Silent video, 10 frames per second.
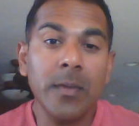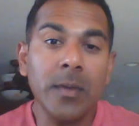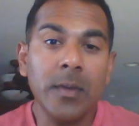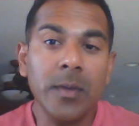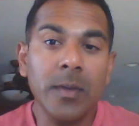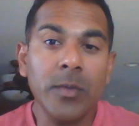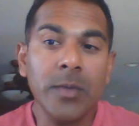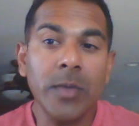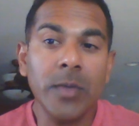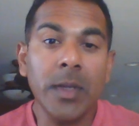It was
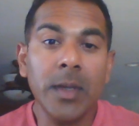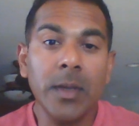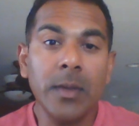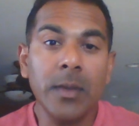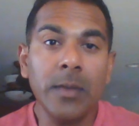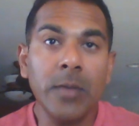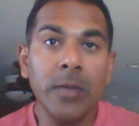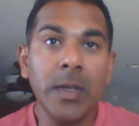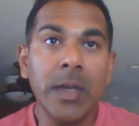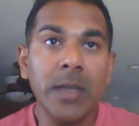a really
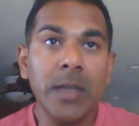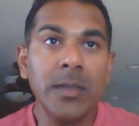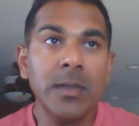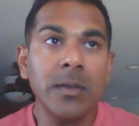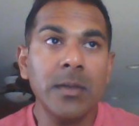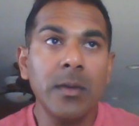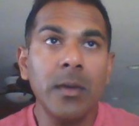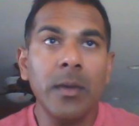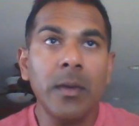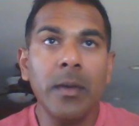nice
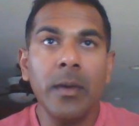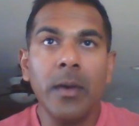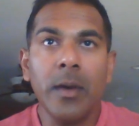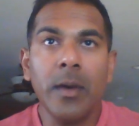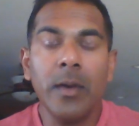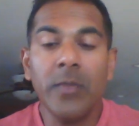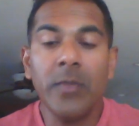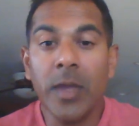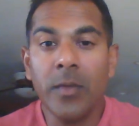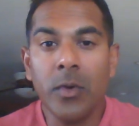
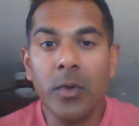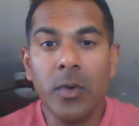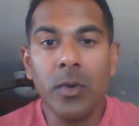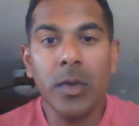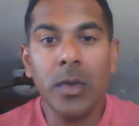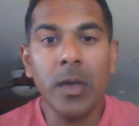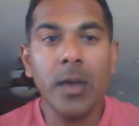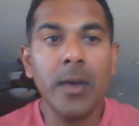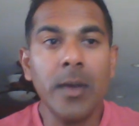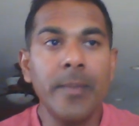flavor.
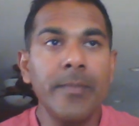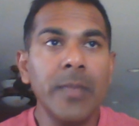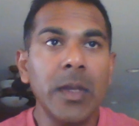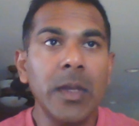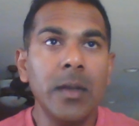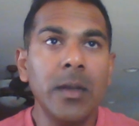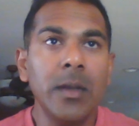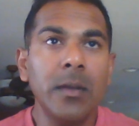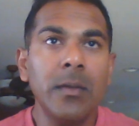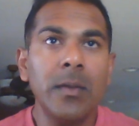It
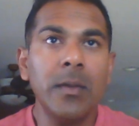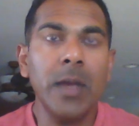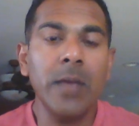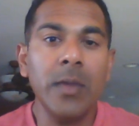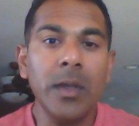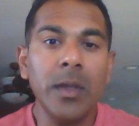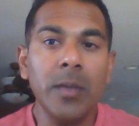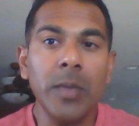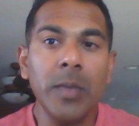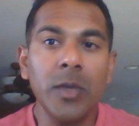didn't have
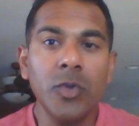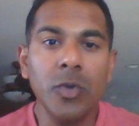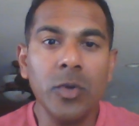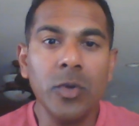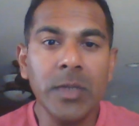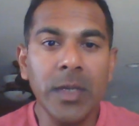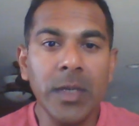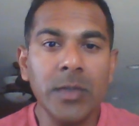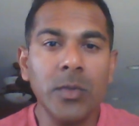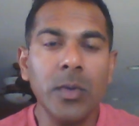any big sugar
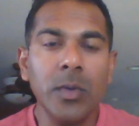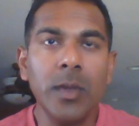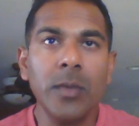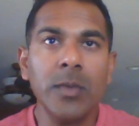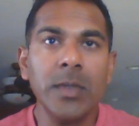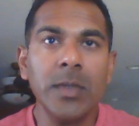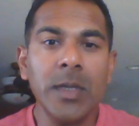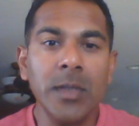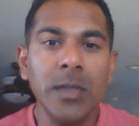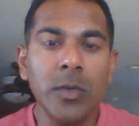taste to it. It was
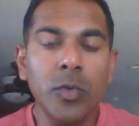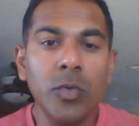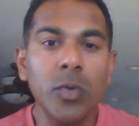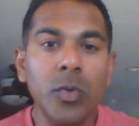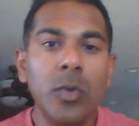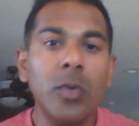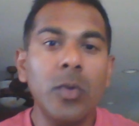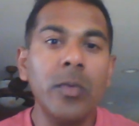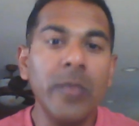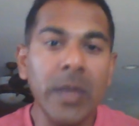nice and
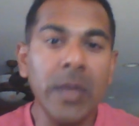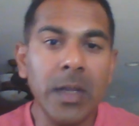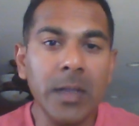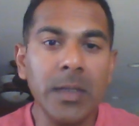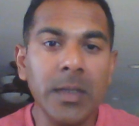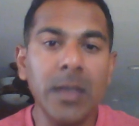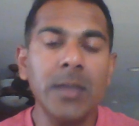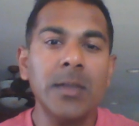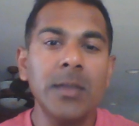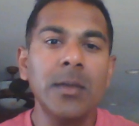neutral, vanilla
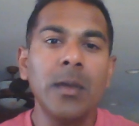taste.